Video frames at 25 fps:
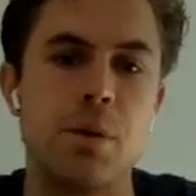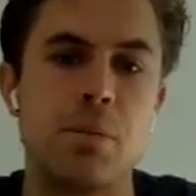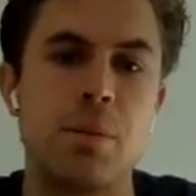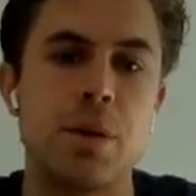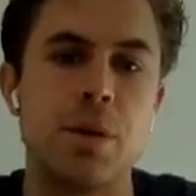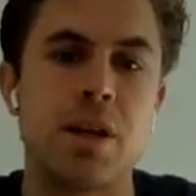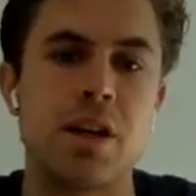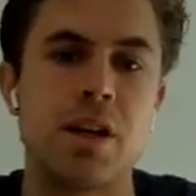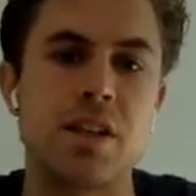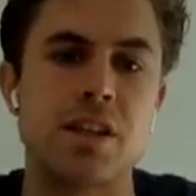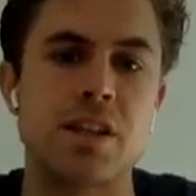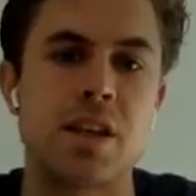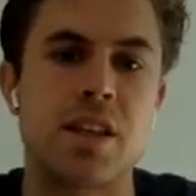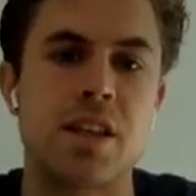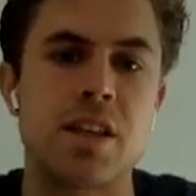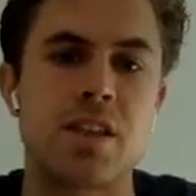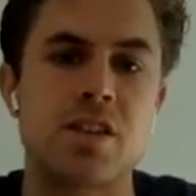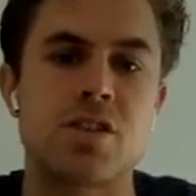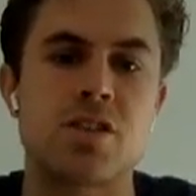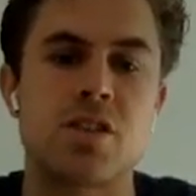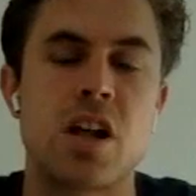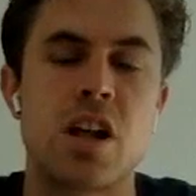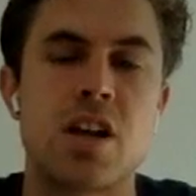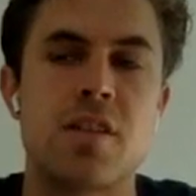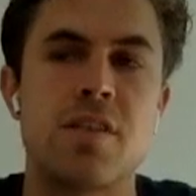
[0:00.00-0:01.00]
because I think
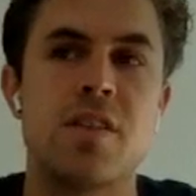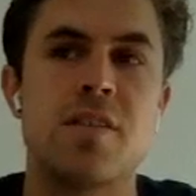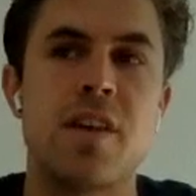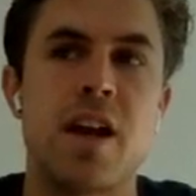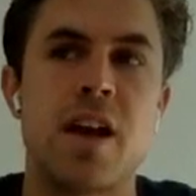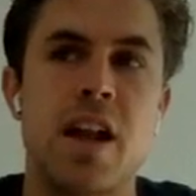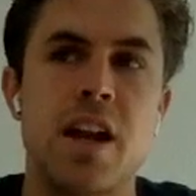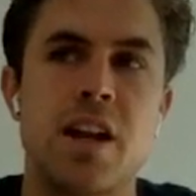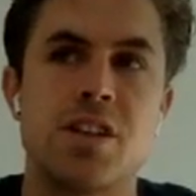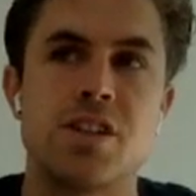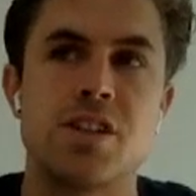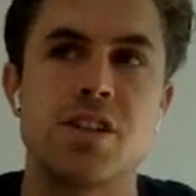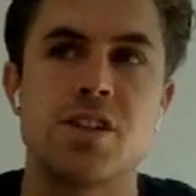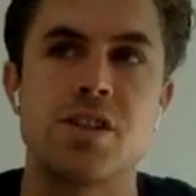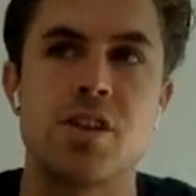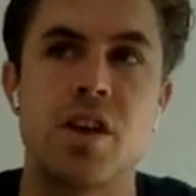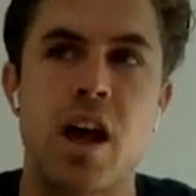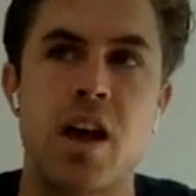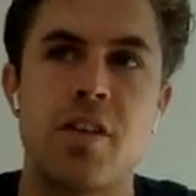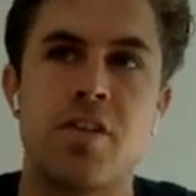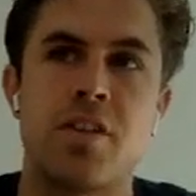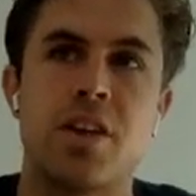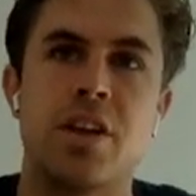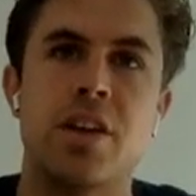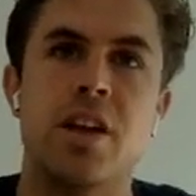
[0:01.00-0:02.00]
there's a lot of advantages to
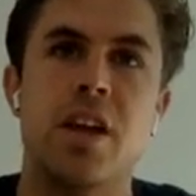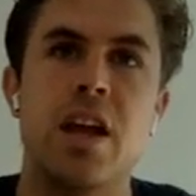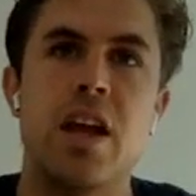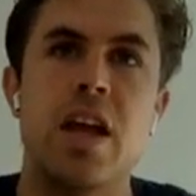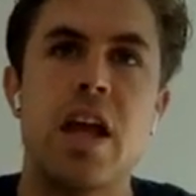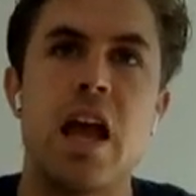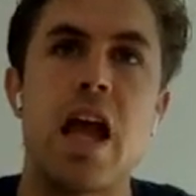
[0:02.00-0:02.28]
having